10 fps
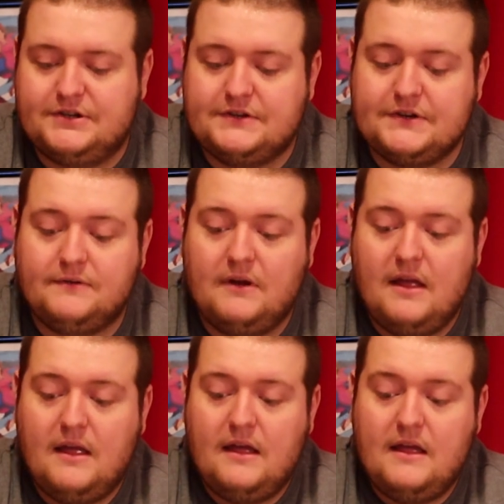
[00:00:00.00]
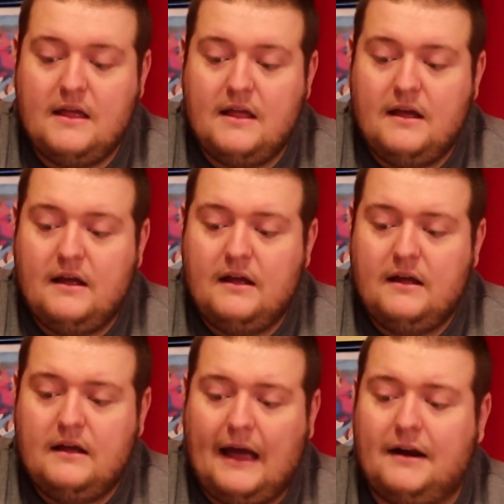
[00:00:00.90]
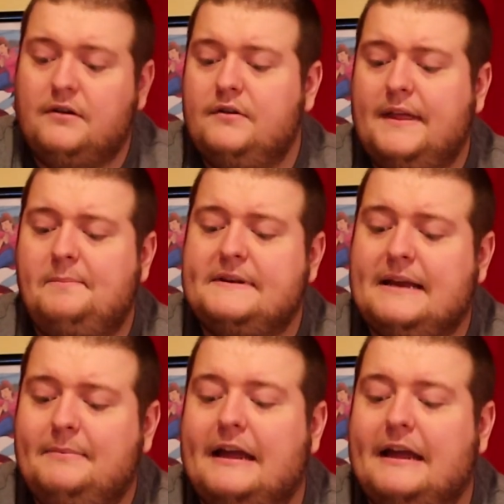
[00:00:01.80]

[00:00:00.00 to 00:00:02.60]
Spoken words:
So I don't know who that'd be signed by.